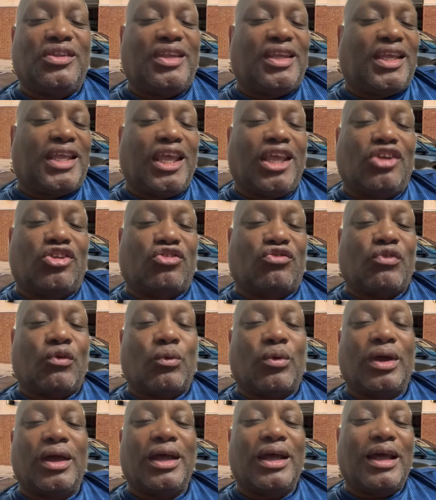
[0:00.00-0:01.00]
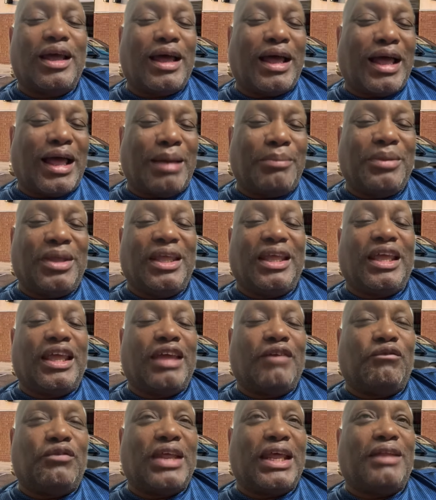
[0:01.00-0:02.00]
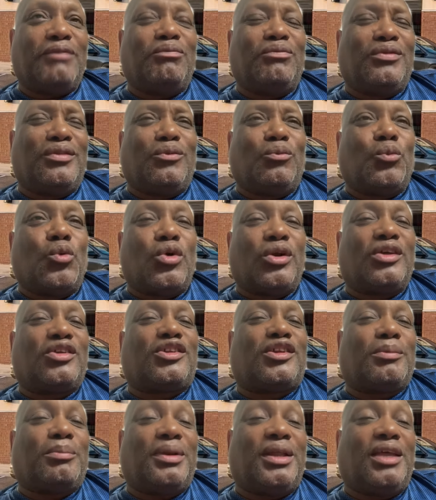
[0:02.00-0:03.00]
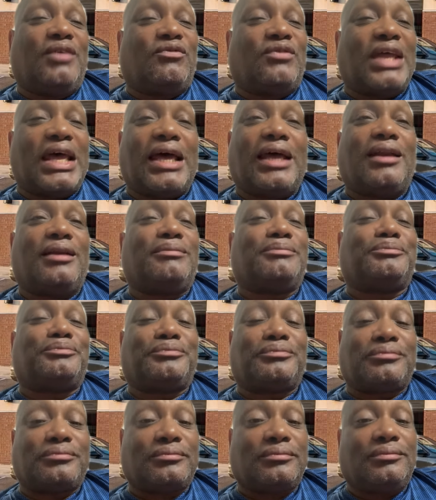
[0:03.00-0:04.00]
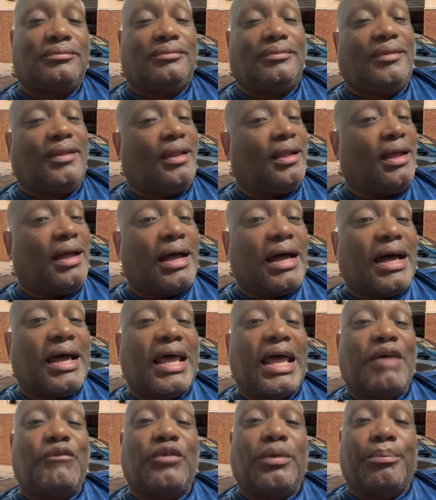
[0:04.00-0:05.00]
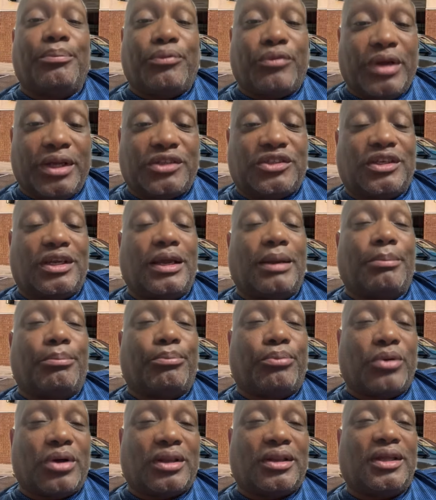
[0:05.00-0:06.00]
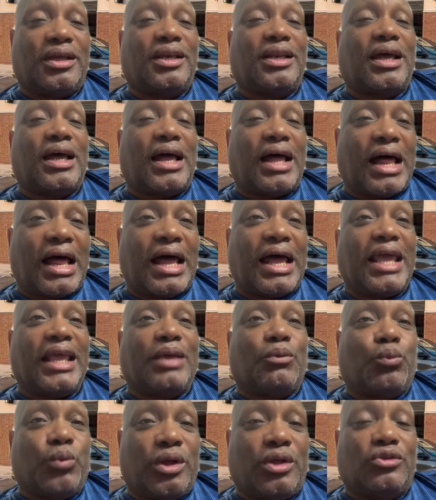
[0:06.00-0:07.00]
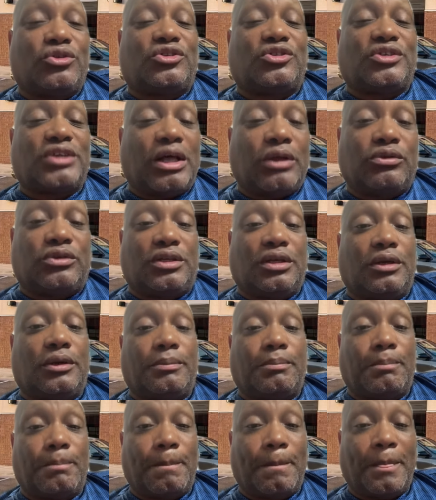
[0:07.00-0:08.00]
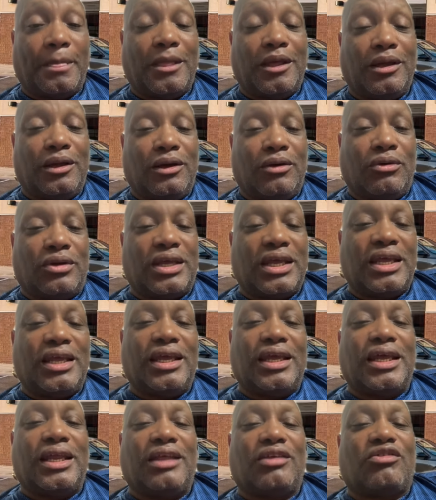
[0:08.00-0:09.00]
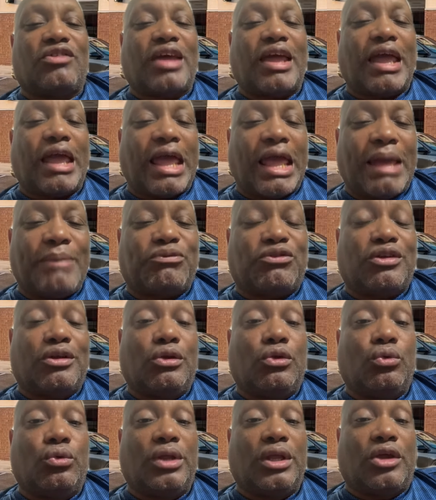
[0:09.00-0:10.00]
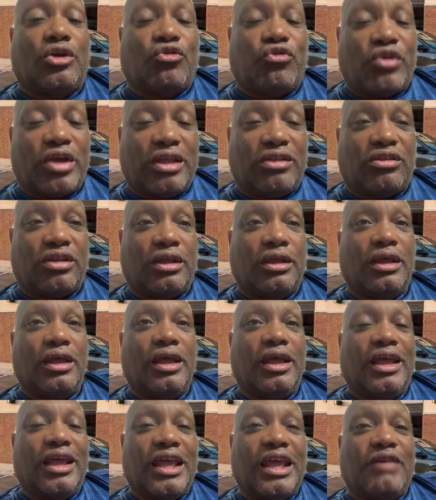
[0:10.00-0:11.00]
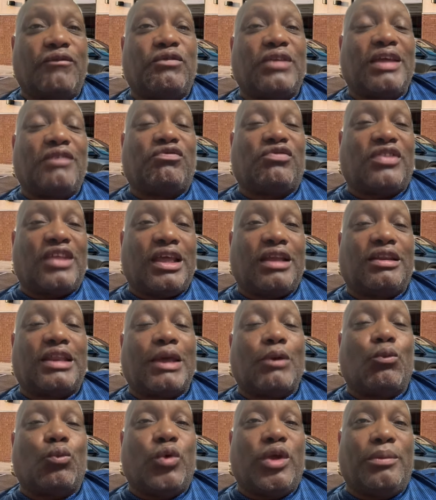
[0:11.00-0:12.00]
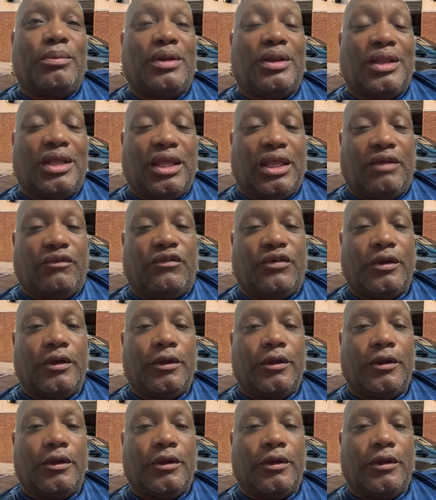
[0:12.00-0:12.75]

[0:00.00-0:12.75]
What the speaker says: keystroke. I mean, if they want us to believe that, I have a bridge in Brooklyn I will sell to them. Okay? It is absolutely crazy if they think that we believe